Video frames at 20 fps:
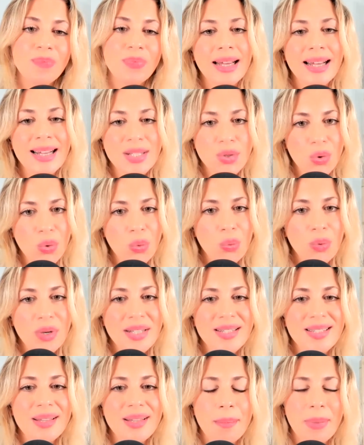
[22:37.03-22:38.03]
As
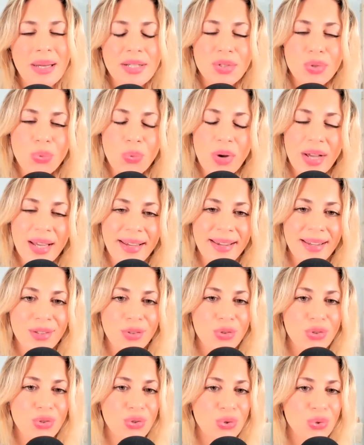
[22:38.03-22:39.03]
always, the best way
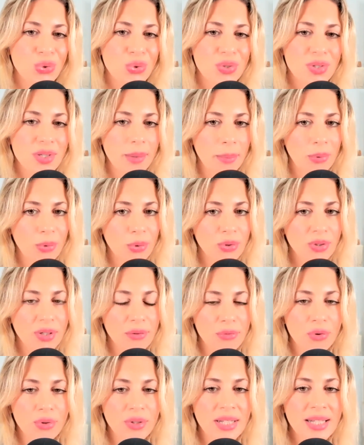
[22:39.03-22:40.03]
to support
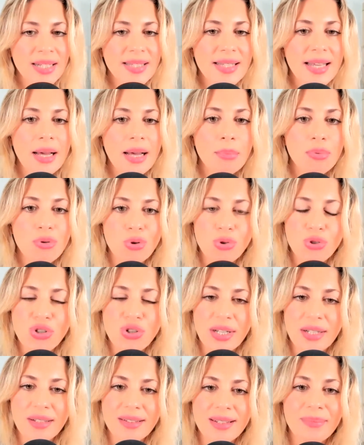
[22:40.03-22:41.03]
Aphrodisia
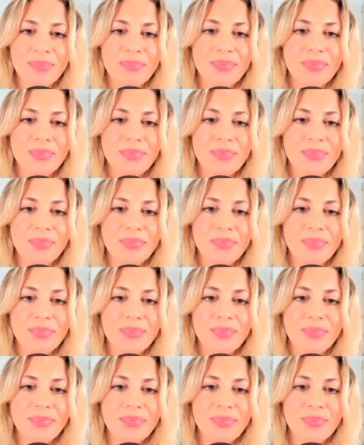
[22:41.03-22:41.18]
Project